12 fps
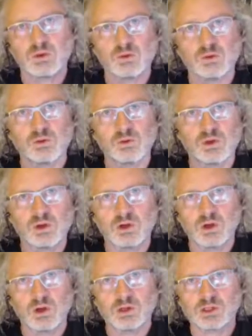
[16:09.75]
all
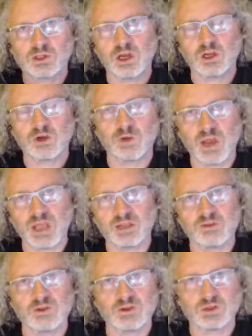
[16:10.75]
siloed away in
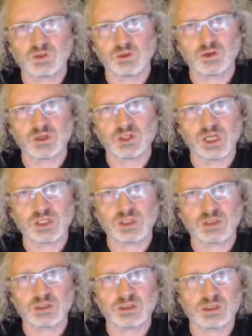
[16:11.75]
the various
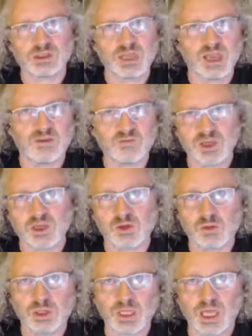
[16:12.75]
organizations, and they haven't been
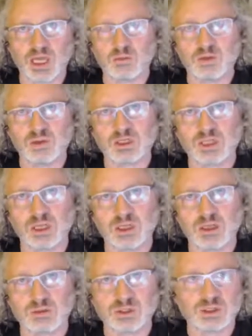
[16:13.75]
communicating with each
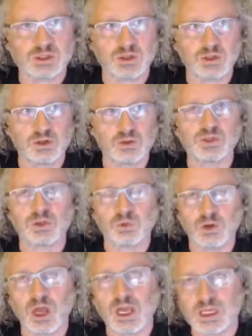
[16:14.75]
other, which is certainly also
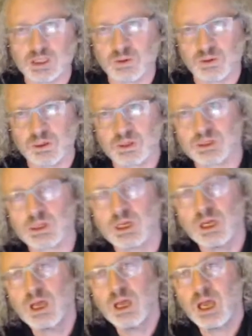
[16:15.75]
what I experienced.
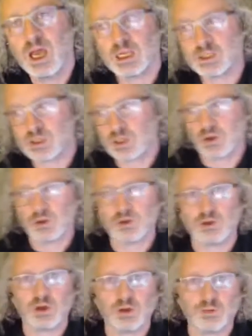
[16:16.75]
And
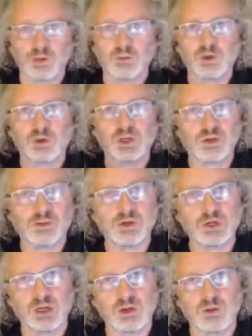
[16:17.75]
so, by building
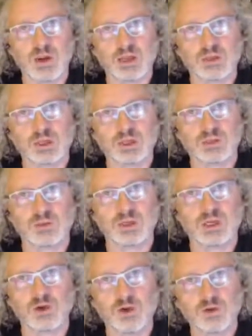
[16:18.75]
community around this, we
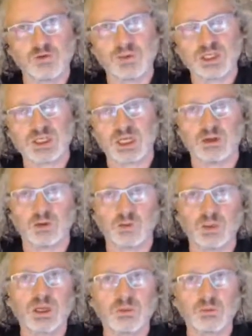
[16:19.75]
can learn from each other
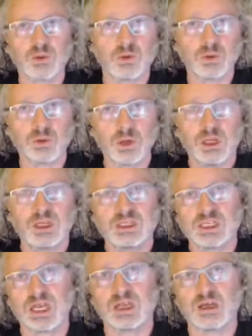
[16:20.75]
and we can build
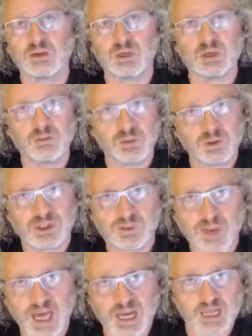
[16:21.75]
together and we can build
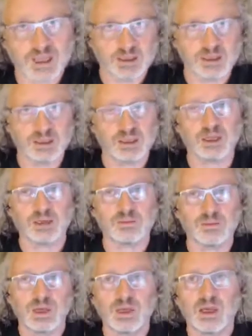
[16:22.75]
smarter.